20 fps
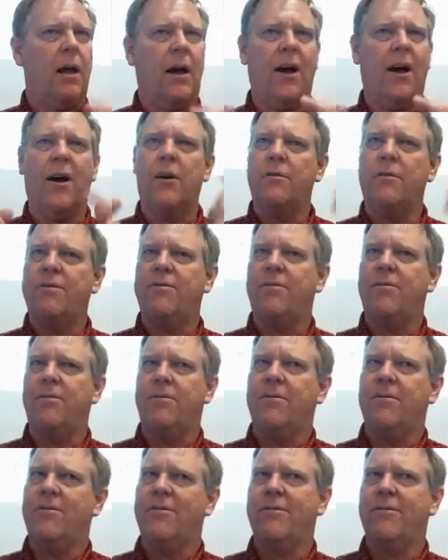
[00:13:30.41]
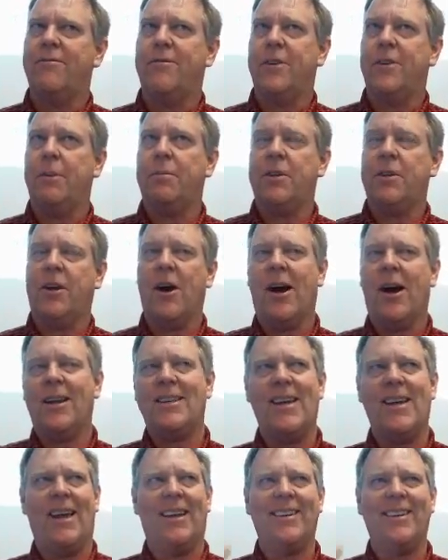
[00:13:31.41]
of flipped
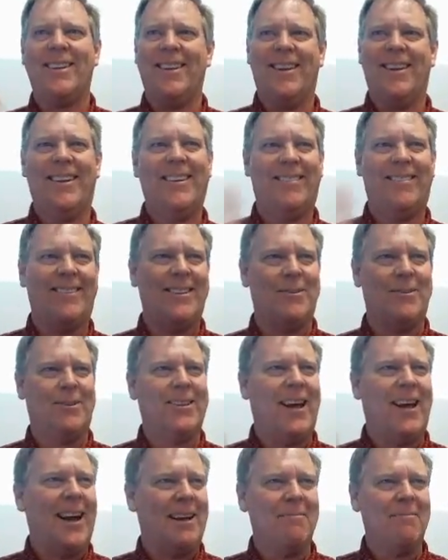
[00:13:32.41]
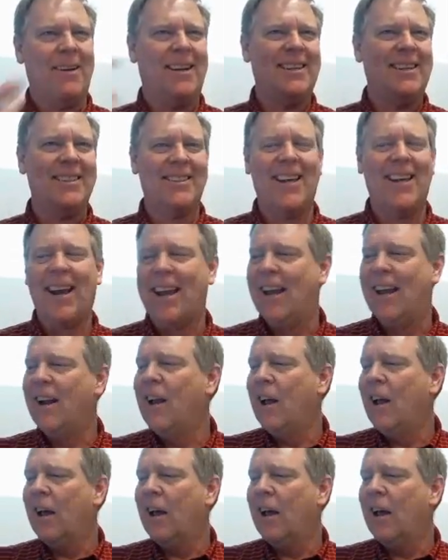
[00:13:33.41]
content, which we'll talk about in a second,